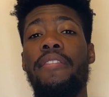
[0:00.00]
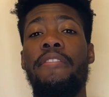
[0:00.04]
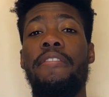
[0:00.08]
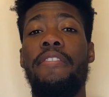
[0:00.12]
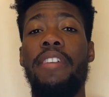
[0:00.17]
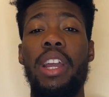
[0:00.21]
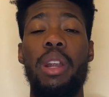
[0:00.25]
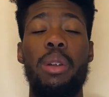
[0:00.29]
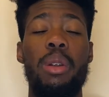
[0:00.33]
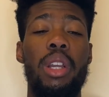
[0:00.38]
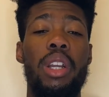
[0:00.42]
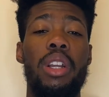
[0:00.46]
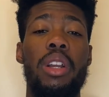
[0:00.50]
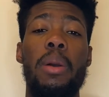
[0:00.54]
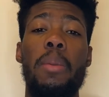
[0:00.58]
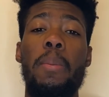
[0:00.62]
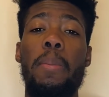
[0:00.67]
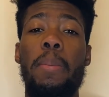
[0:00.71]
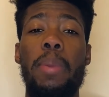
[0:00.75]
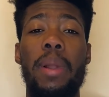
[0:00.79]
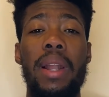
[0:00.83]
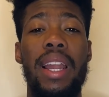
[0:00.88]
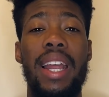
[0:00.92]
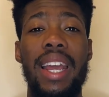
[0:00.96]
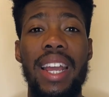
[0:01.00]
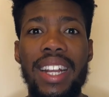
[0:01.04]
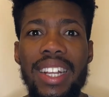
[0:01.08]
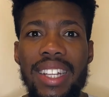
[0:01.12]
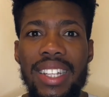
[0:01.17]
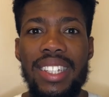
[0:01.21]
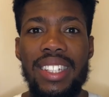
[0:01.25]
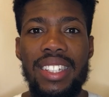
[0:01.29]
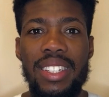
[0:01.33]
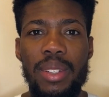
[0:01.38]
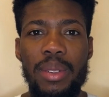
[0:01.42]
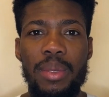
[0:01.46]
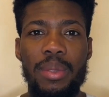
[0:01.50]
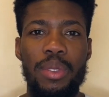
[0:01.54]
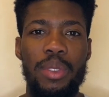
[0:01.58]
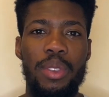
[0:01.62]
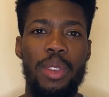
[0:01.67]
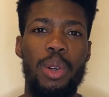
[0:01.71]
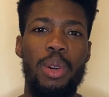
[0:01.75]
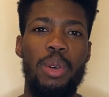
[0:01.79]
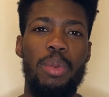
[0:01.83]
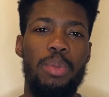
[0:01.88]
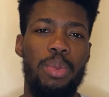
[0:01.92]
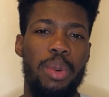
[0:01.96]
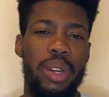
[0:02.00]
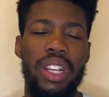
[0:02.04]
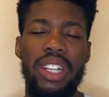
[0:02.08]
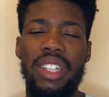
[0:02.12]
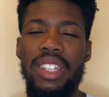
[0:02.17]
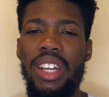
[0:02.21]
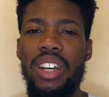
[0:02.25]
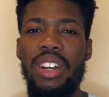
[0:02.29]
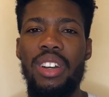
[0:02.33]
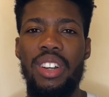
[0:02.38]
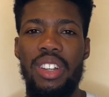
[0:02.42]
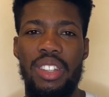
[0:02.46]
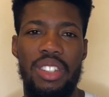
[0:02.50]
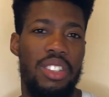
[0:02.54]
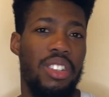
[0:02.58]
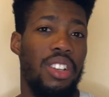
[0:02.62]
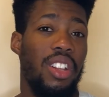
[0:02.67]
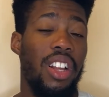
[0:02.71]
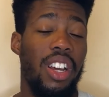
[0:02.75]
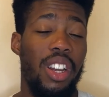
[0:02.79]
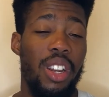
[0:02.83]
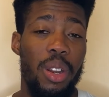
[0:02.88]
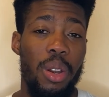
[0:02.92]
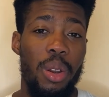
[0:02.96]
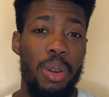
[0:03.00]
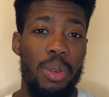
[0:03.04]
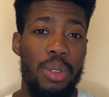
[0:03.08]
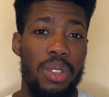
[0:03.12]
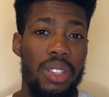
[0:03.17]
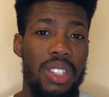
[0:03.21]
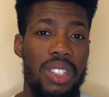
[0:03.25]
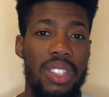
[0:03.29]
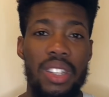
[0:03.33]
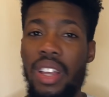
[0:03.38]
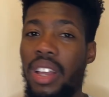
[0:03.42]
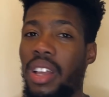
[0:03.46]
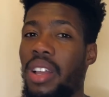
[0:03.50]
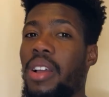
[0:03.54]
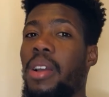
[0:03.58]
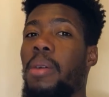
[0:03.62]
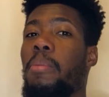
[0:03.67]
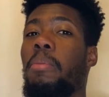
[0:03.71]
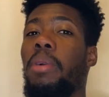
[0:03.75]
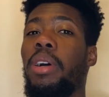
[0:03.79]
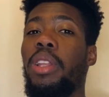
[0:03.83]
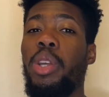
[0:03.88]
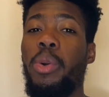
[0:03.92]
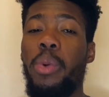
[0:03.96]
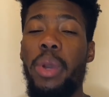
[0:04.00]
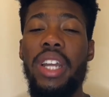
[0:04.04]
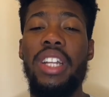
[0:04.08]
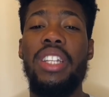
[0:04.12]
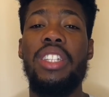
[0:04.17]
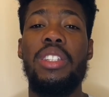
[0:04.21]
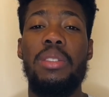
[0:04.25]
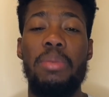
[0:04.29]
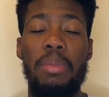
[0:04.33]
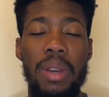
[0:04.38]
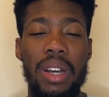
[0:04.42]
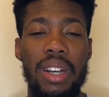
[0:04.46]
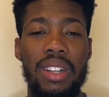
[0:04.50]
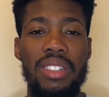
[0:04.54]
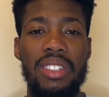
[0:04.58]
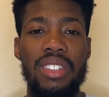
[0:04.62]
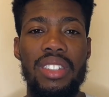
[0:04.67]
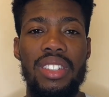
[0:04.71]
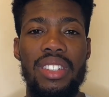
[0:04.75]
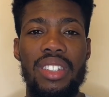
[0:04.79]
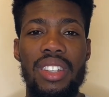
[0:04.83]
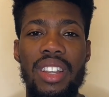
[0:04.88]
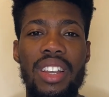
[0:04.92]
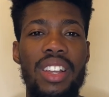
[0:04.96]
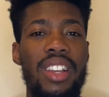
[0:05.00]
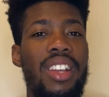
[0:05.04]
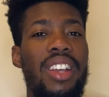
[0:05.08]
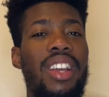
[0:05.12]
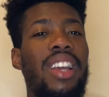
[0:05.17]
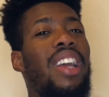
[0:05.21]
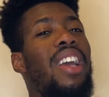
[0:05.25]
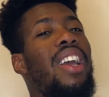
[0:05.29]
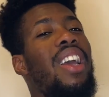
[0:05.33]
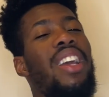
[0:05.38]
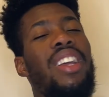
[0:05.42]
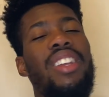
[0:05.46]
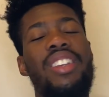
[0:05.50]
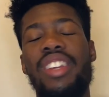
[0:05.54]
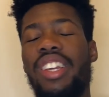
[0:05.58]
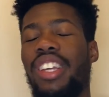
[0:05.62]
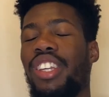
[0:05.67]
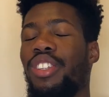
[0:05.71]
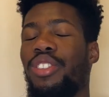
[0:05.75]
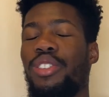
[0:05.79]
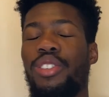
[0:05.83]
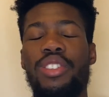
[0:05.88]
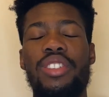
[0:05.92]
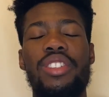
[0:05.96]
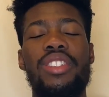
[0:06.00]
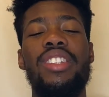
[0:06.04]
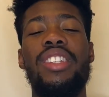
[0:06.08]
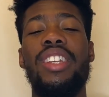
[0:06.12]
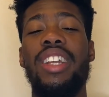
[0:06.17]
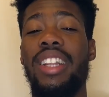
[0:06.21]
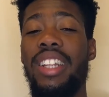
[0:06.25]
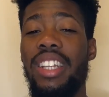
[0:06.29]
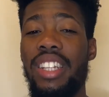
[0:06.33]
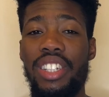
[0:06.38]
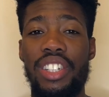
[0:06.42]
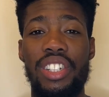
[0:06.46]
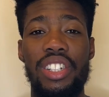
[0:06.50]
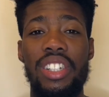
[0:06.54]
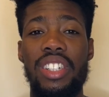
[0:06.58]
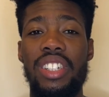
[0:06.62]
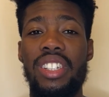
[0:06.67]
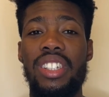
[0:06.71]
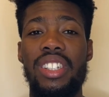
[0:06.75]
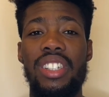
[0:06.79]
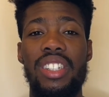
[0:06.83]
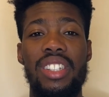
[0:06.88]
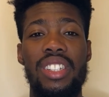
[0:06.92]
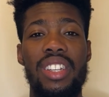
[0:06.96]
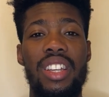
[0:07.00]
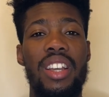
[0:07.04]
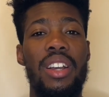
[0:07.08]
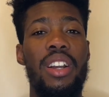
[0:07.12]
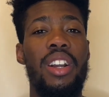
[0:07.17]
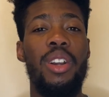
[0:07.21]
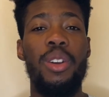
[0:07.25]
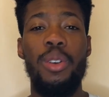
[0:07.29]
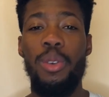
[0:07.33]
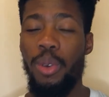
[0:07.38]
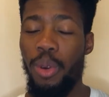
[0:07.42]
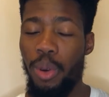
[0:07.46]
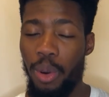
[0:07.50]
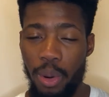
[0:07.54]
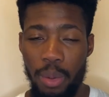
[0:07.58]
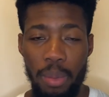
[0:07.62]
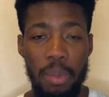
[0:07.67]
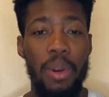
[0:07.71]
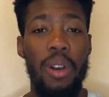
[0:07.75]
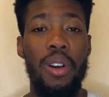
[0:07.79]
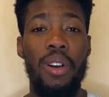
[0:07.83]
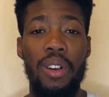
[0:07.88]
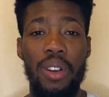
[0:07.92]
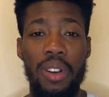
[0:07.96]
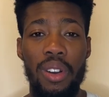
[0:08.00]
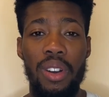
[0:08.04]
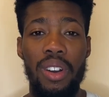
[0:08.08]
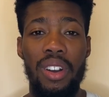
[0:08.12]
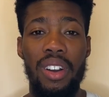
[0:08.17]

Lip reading: Very complex note breakdown because there's a lot of notes, but the way it smells is just delicious, gourmand,